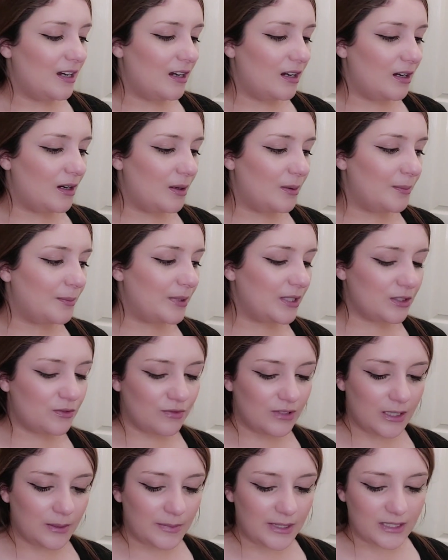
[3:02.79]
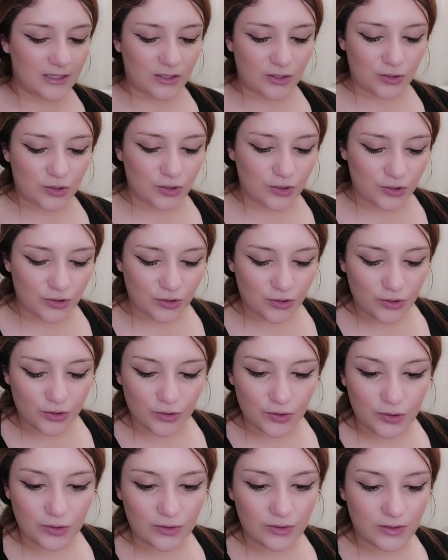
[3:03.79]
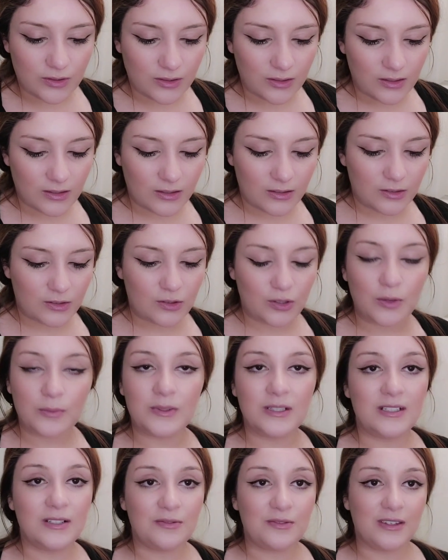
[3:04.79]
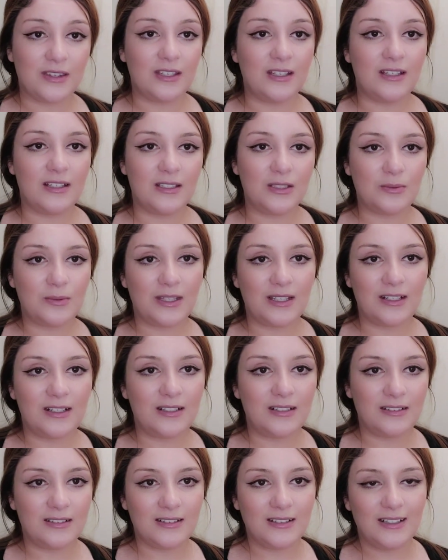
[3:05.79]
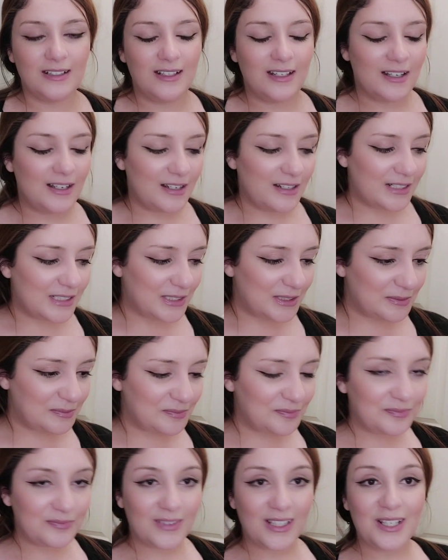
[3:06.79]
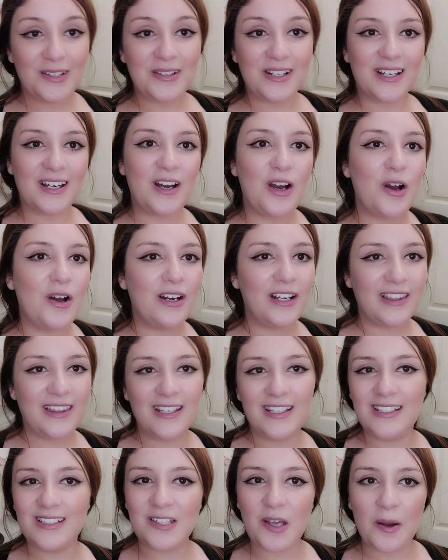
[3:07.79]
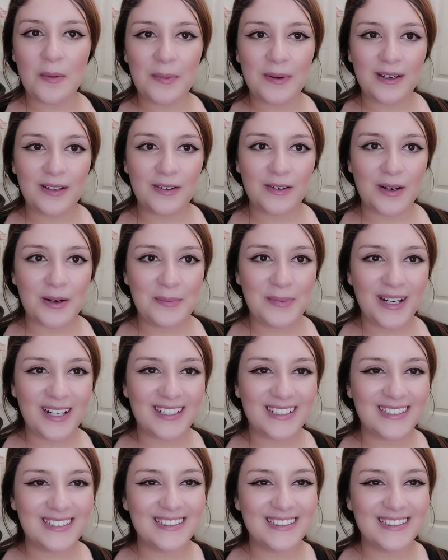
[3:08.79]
But it's really amazing because you can just use so many different things with it. Anyway, I'll let the heat up and I'll come back.